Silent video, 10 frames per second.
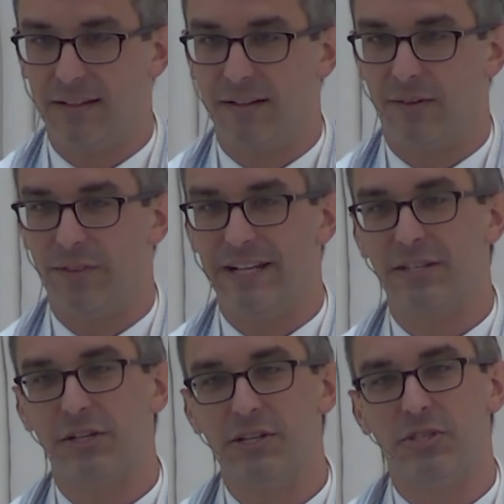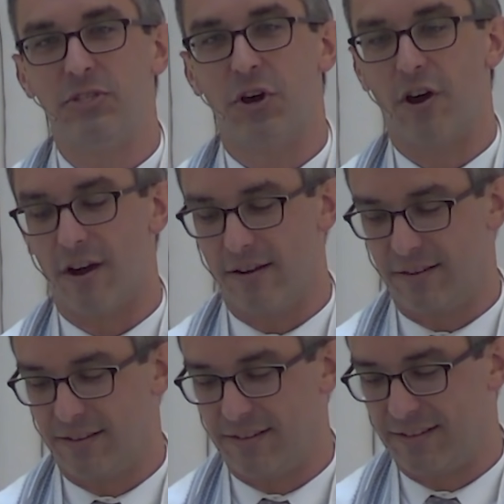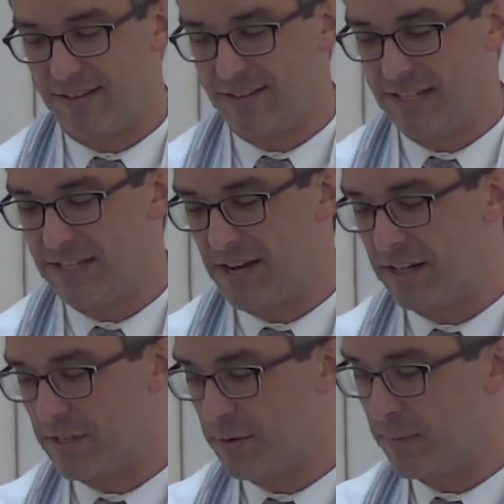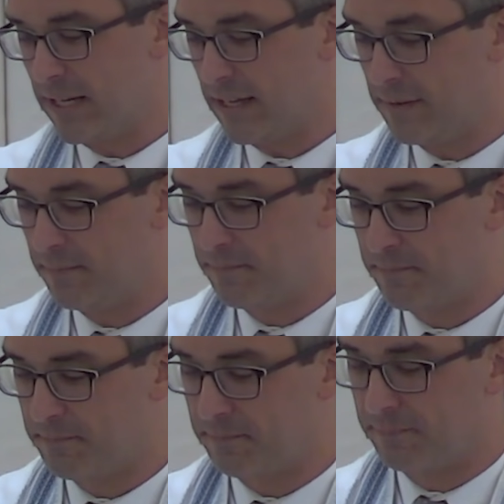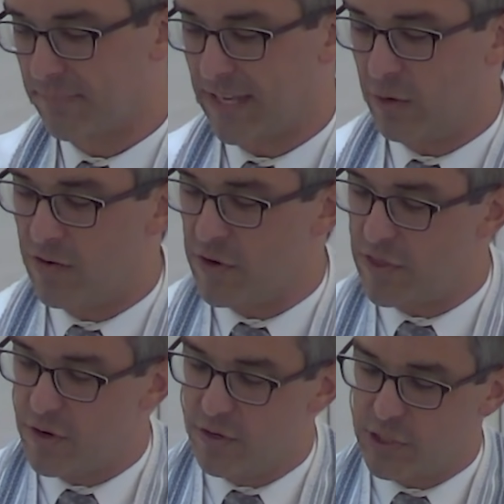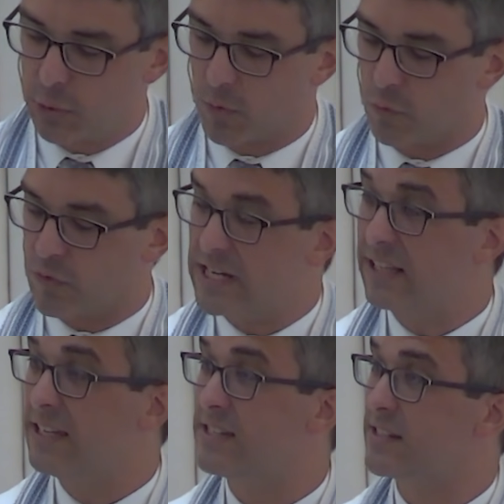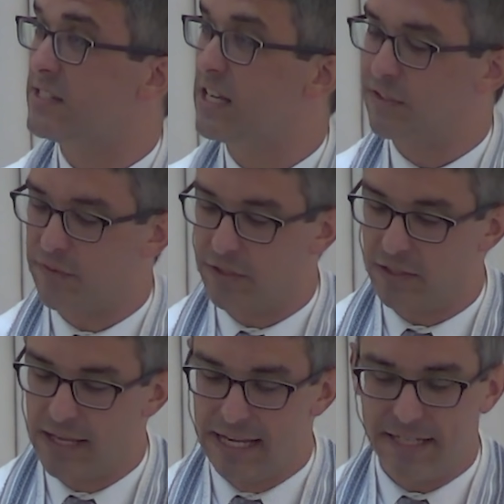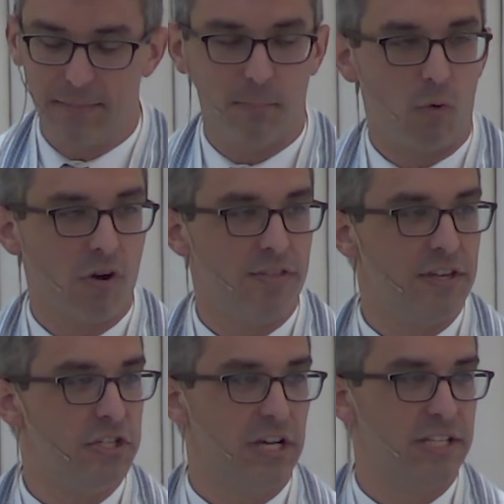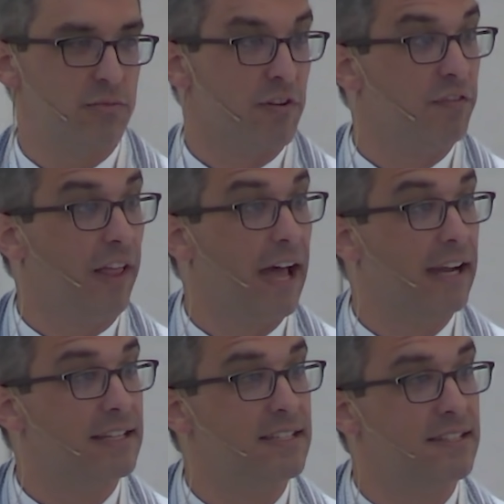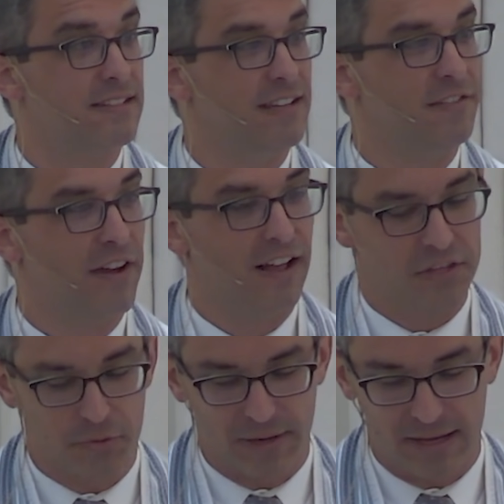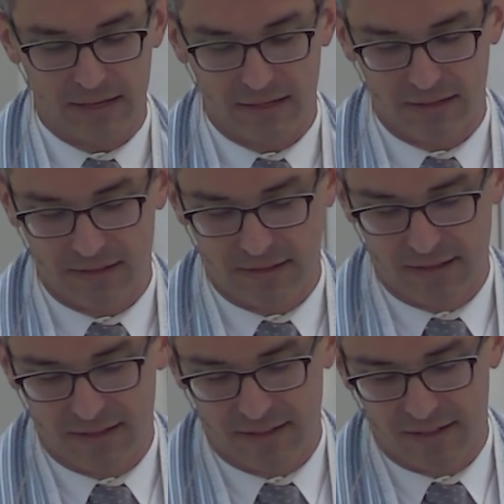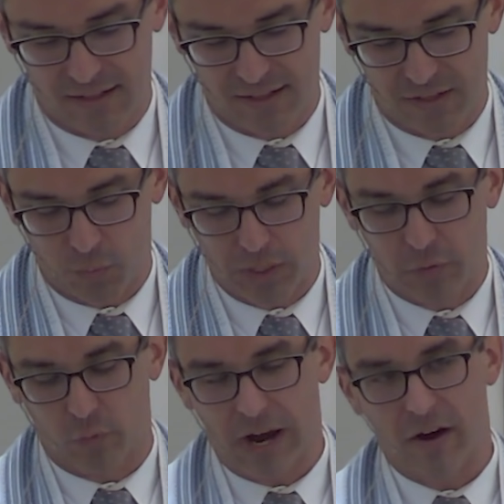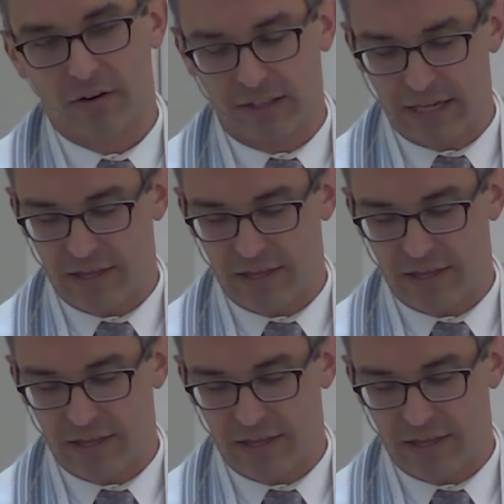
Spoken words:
Well, that's a good start, says Dr. Mina. However, those who were really successful did more than just reflect and evaluate. We rarely